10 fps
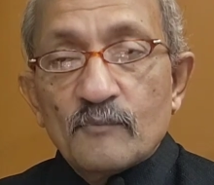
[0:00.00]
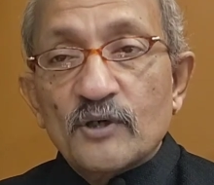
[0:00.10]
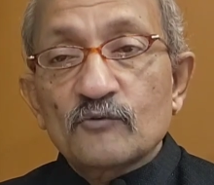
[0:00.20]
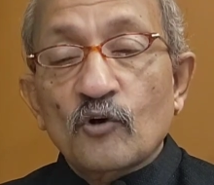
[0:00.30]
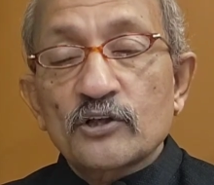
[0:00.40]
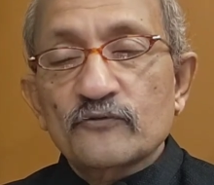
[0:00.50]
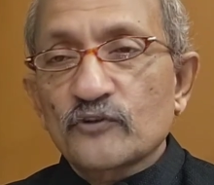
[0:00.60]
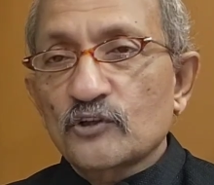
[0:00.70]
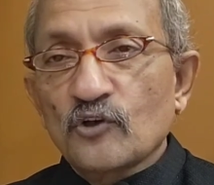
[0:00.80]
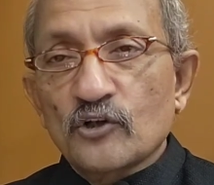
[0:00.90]
But what if you
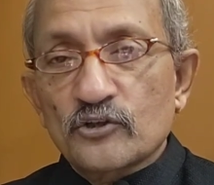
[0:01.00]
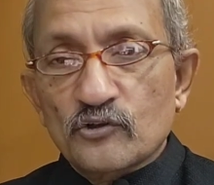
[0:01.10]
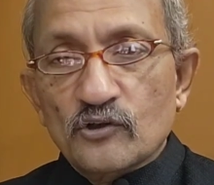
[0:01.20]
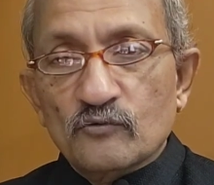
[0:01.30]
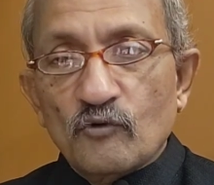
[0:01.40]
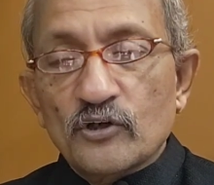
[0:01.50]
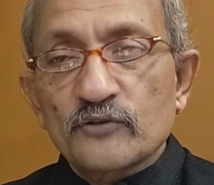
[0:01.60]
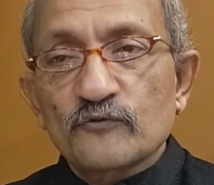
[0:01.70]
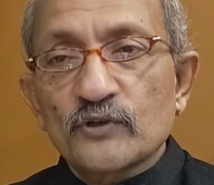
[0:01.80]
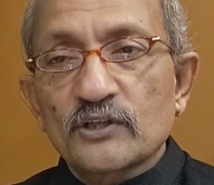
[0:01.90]
had gone wrong? What
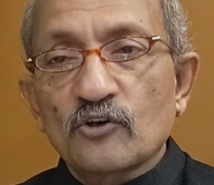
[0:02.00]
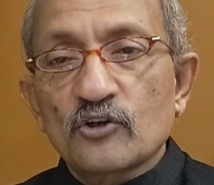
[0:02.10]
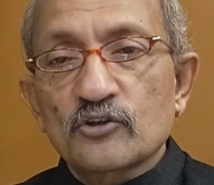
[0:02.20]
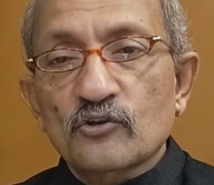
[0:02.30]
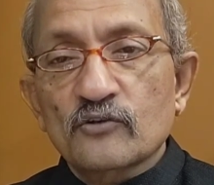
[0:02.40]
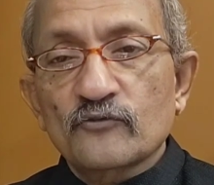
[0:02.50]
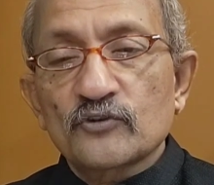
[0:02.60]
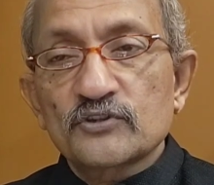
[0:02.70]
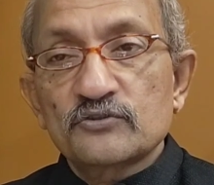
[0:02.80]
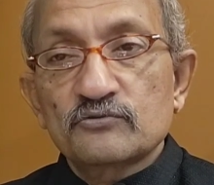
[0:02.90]
if you had gone wrong
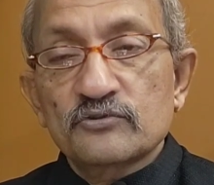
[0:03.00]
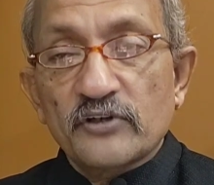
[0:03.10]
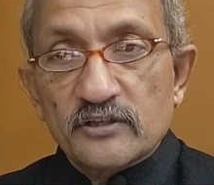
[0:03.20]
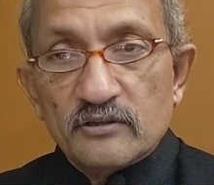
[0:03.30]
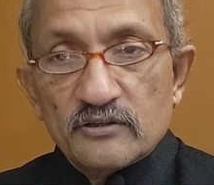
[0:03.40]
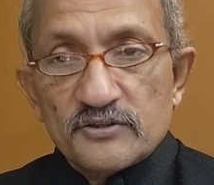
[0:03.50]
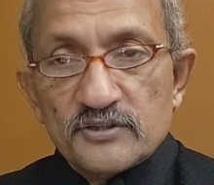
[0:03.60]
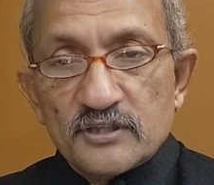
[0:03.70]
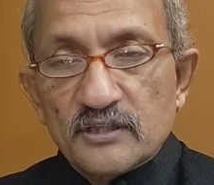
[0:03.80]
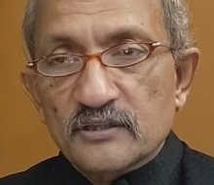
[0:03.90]
for 3
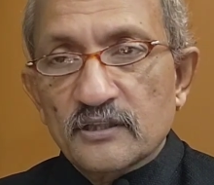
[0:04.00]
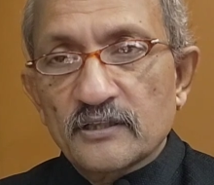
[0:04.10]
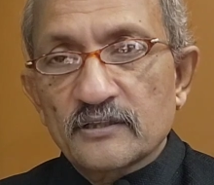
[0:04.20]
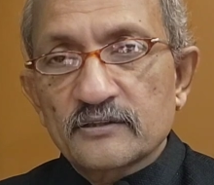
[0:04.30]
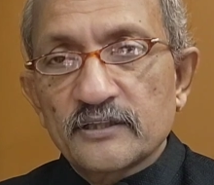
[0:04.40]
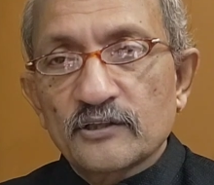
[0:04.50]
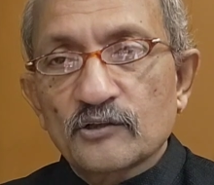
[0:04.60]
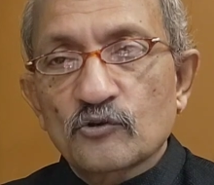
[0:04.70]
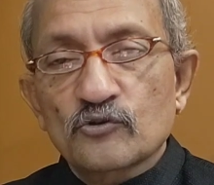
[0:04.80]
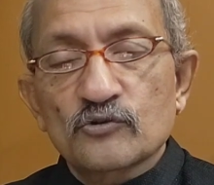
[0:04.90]
years?
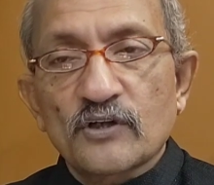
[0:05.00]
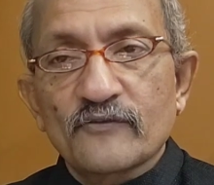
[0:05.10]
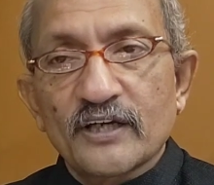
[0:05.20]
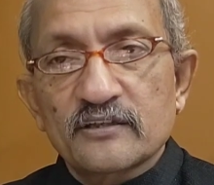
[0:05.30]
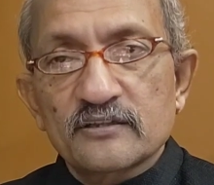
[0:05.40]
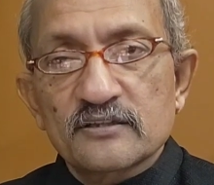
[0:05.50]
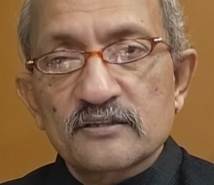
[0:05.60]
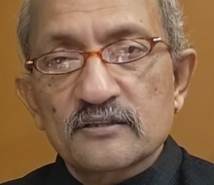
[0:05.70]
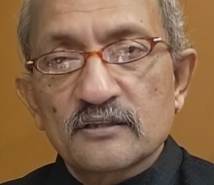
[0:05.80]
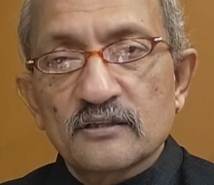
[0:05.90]
The coronavirus